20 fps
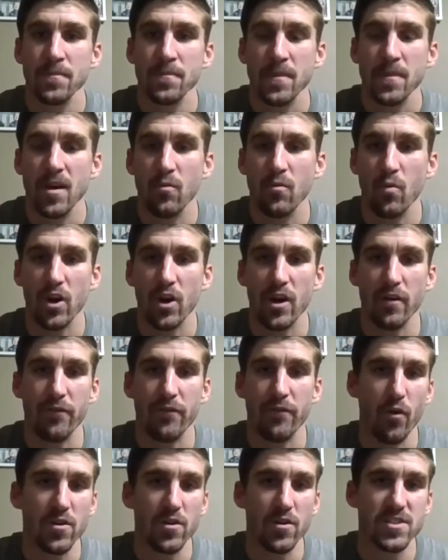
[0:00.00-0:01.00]
we're going to
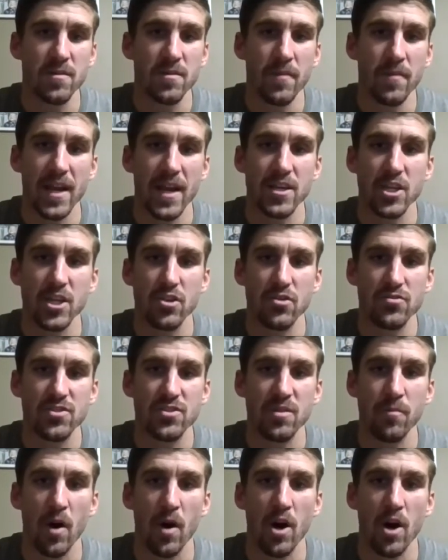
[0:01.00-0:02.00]
force the man to use
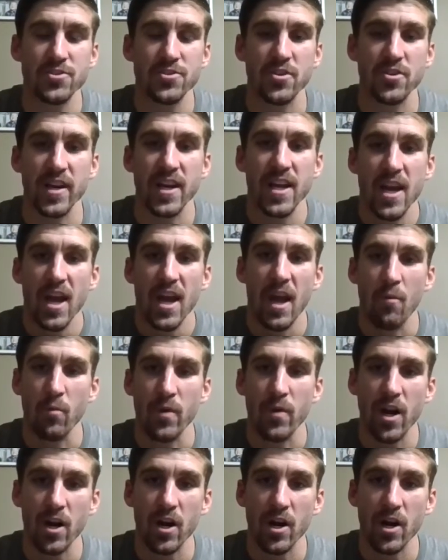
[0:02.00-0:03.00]
the ball screen, and
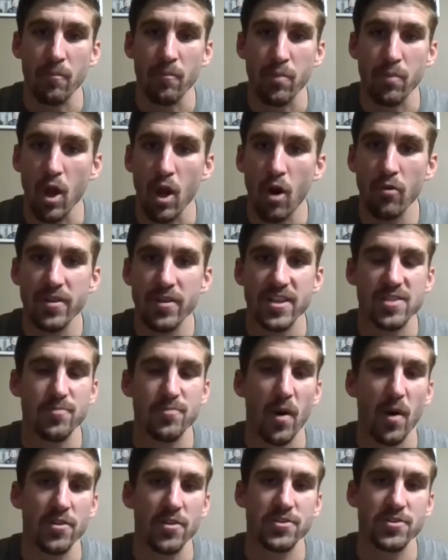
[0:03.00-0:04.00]
we are going to blow this
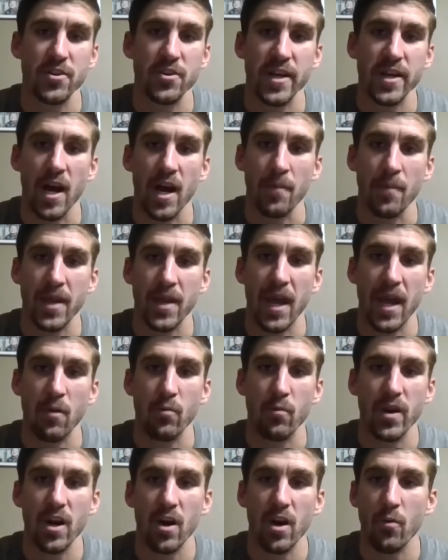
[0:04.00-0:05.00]
ball screen up. Okay.
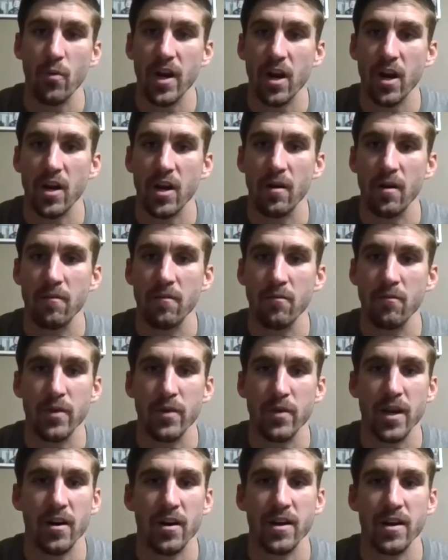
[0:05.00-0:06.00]
We are going
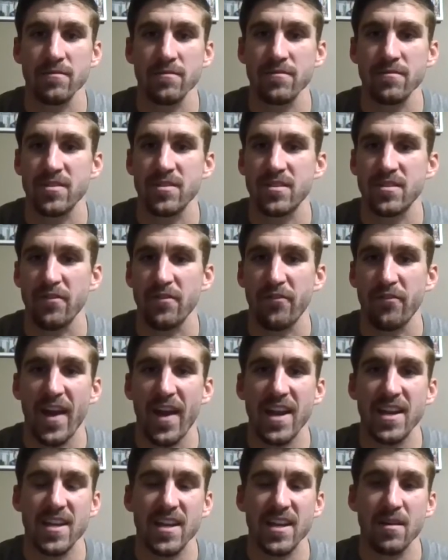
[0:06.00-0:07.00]
to
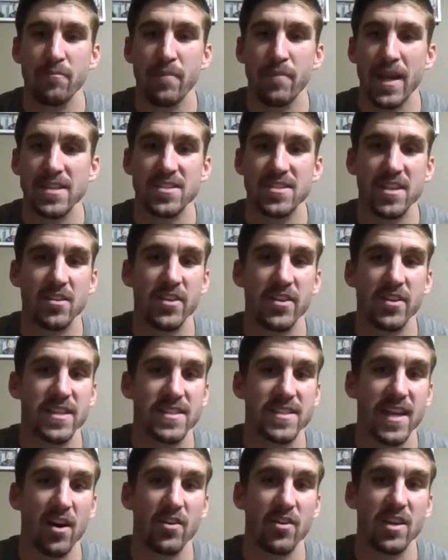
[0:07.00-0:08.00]
defend him basically
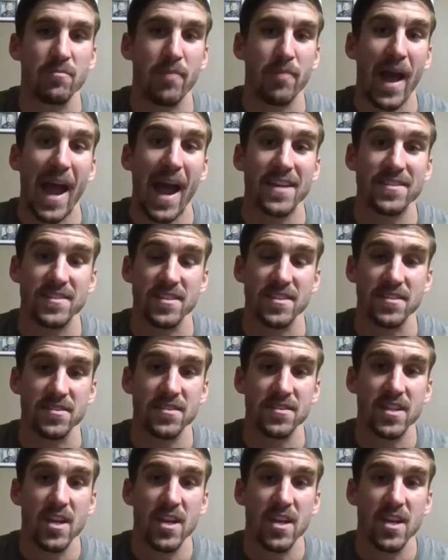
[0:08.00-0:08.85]
until he passes.